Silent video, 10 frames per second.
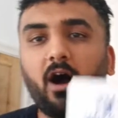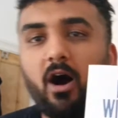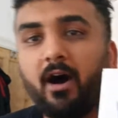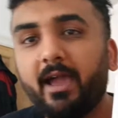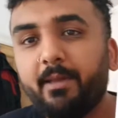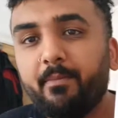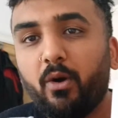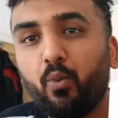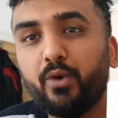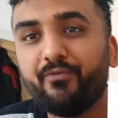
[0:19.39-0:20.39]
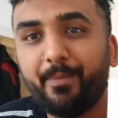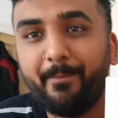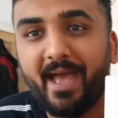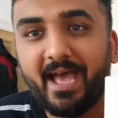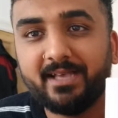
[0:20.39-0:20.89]
I'm with the
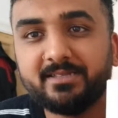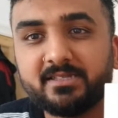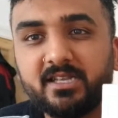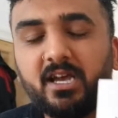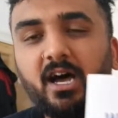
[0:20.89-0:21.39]
Bears.